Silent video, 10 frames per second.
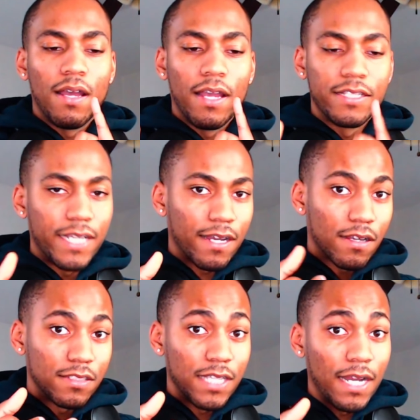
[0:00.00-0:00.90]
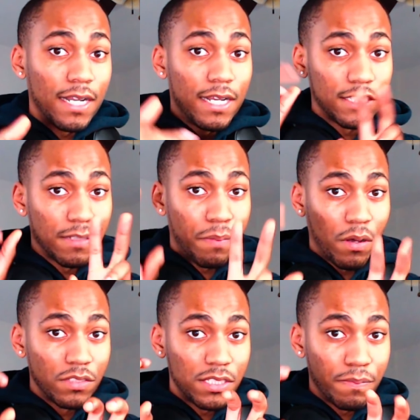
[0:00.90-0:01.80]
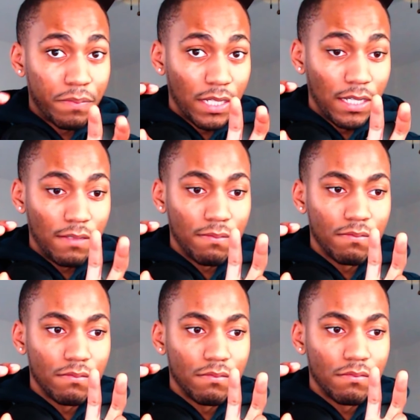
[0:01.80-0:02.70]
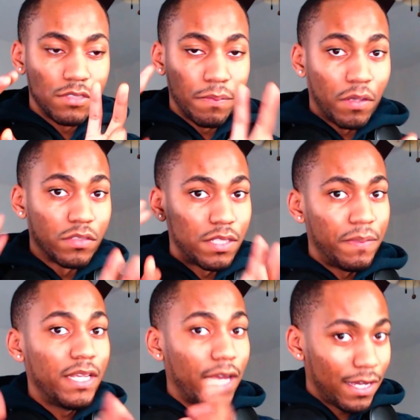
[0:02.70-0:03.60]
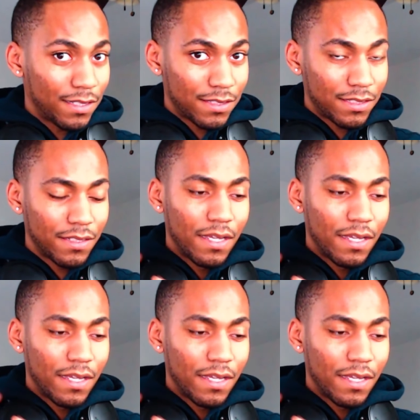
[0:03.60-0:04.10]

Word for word: Attack on Titan is supposed to be next.